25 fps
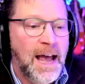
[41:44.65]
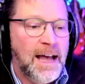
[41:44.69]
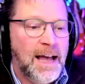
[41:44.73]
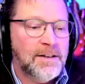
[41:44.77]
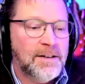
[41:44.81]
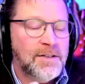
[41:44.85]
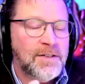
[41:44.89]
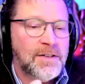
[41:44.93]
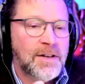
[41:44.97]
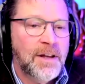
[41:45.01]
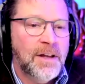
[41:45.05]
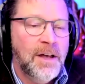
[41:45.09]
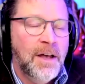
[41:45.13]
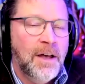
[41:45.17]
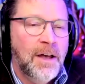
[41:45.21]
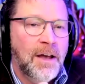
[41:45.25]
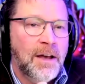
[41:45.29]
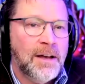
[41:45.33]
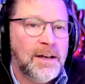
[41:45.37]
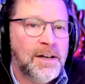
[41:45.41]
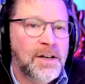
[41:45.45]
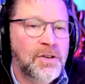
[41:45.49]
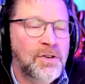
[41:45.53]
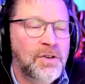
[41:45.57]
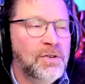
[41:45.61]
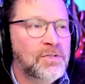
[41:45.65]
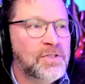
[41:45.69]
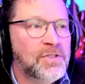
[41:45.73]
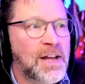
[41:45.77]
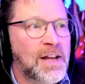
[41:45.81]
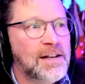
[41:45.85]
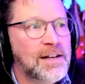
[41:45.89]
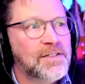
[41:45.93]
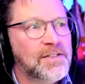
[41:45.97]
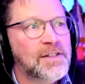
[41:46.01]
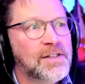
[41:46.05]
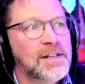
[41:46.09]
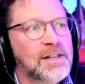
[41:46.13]
And can you
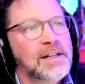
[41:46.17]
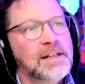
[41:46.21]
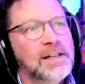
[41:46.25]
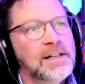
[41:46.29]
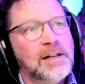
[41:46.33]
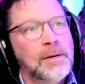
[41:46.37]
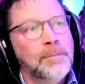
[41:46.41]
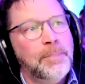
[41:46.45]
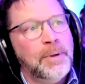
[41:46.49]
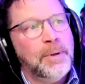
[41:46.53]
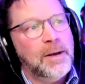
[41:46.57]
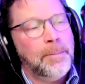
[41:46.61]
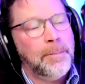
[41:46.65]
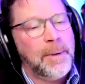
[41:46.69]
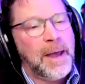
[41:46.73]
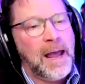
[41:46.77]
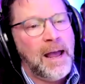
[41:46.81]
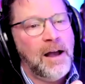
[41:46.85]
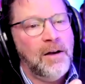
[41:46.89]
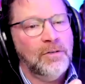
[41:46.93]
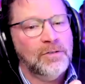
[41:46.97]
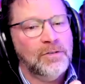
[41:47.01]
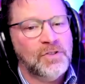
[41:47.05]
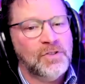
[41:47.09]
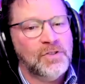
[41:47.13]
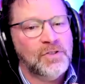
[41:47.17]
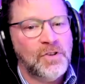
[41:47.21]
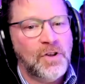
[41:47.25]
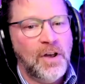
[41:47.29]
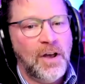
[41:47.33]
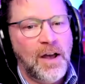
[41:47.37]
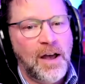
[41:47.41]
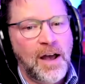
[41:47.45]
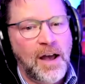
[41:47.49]
tell us a little bit about,